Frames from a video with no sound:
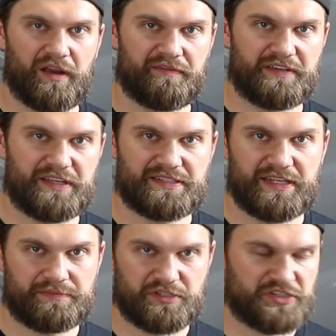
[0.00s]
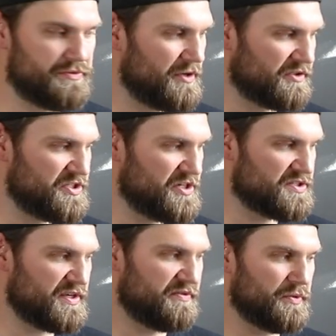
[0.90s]
of tin snips or sheet metal
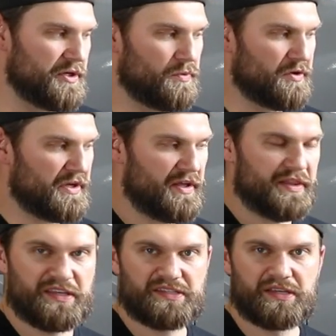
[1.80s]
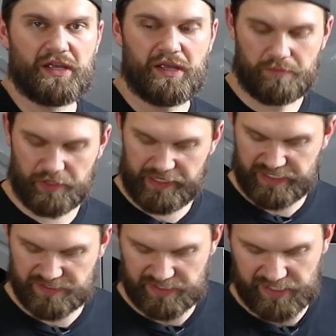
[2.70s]
shears, if you will cut this pretty
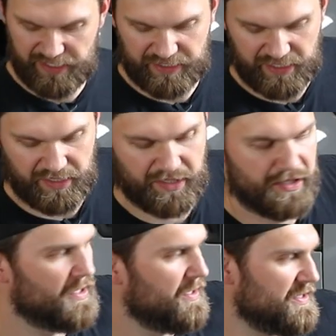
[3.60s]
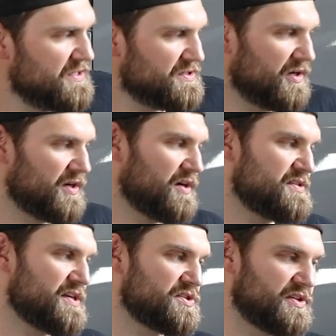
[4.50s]
easily. And then these are
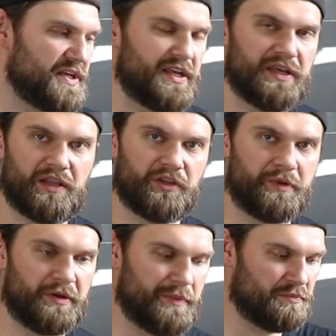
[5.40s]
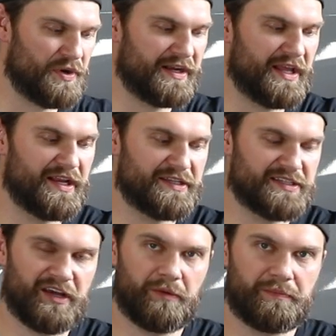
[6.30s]
essentially aluminum impregnated
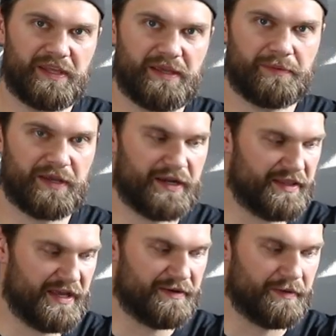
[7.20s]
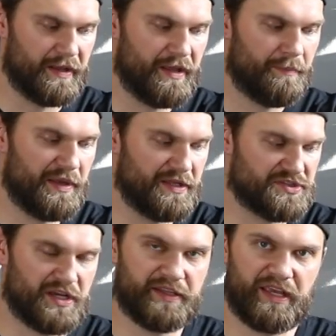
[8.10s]
to help keep kind of that
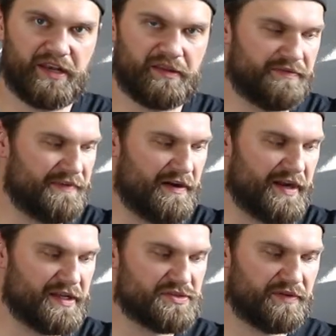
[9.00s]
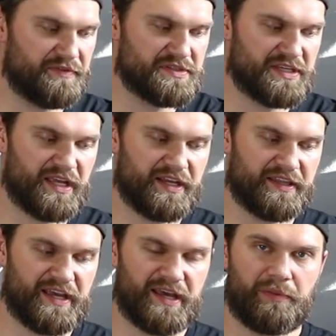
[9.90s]
pinch on the end of the fairing. So if you see any of
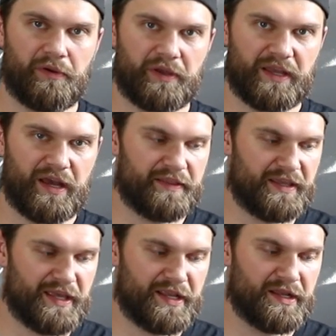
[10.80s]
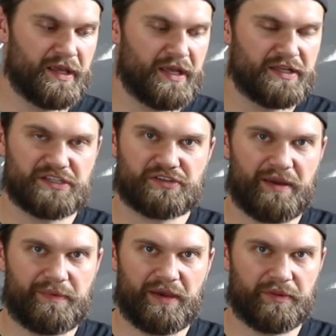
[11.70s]
that poking out of the end, just
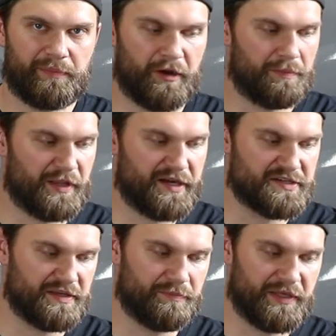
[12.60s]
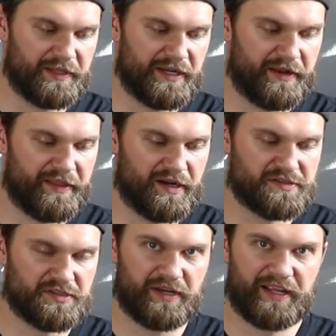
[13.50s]
grab that with a pair of pliers and peel it out of there
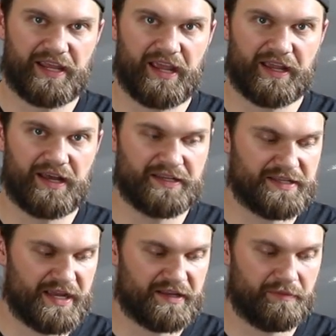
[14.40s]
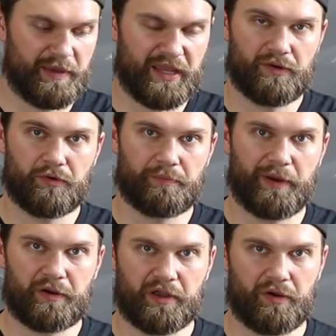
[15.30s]
so that it can't contact the paint or the
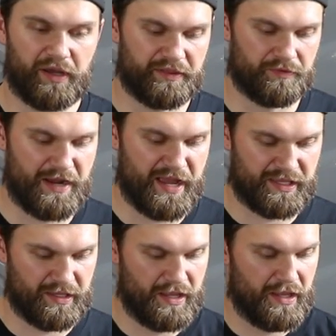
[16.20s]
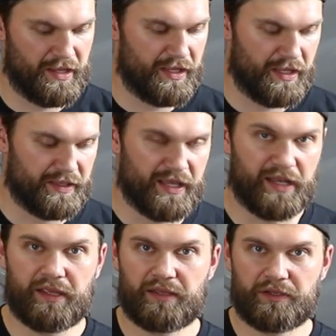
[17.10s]
powder coat on the rack. And
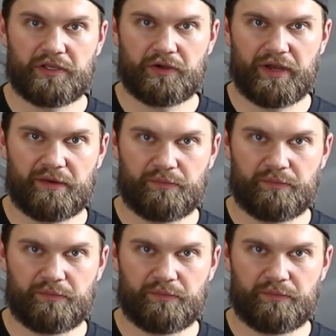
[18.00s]
then you can go ahead